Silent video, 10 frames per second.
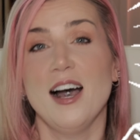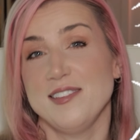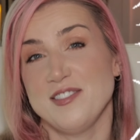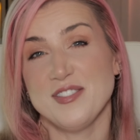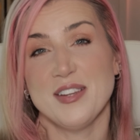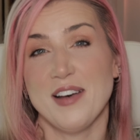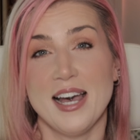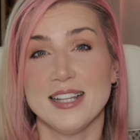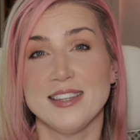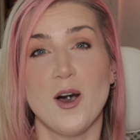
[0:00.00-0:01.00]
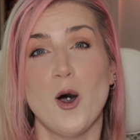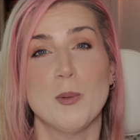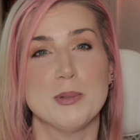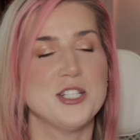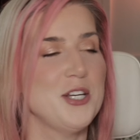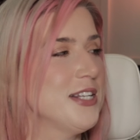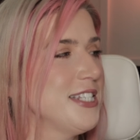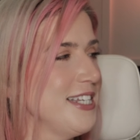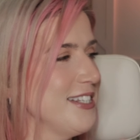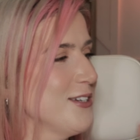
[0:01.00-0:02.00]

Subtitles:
I just never had that opportunity.